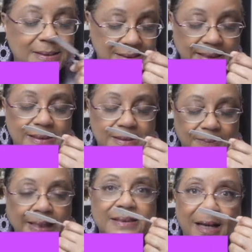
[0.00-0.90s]
This is nice.
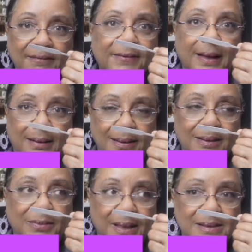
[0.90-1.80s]
Definitely a
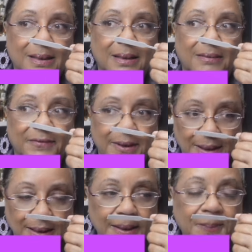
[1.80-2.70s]
clean musk.
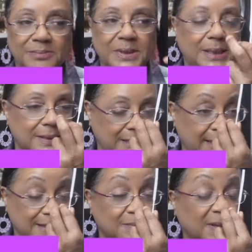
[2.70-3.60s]
Vanilla. To me, this
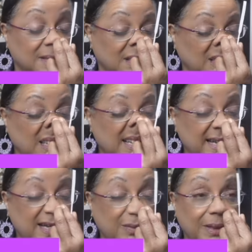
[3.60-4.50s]
kind of smells a
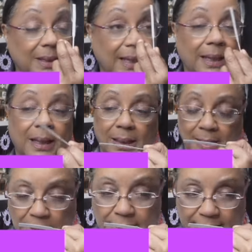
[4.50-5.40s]
little bit like
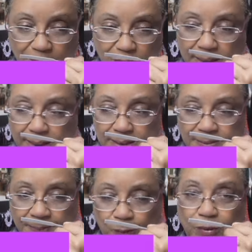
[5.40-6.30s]
a cleaning product
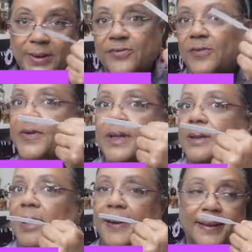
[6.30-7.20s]
with some
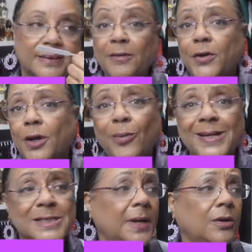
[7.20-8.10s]
vanilla on it. If you don't
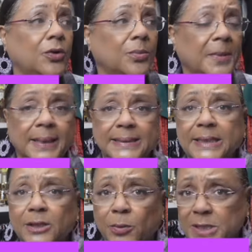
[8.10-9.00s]
want to smell gourmandy,
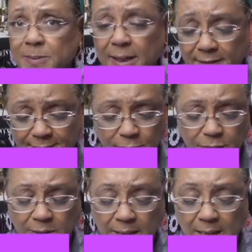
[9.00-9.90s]
you don't want to smell like
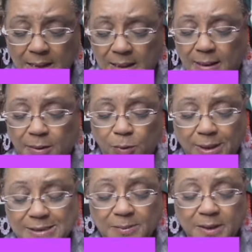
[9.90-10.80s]
food, you
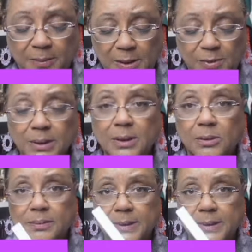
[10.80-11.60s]
want something that may be a little